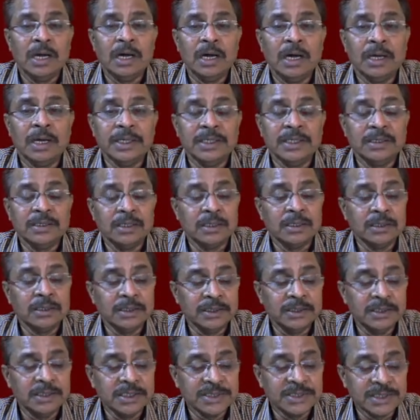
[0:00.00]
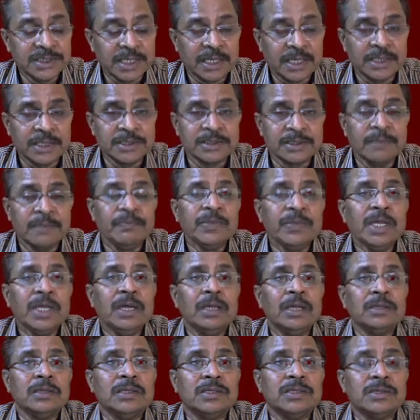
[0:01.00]
In this series,
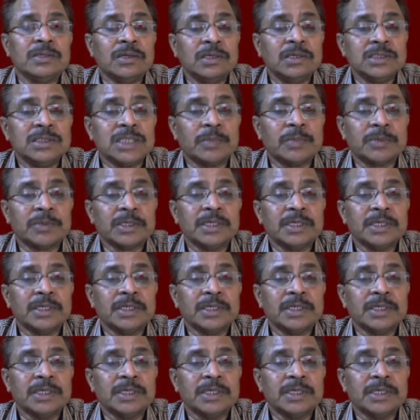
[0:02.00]
the third chapter,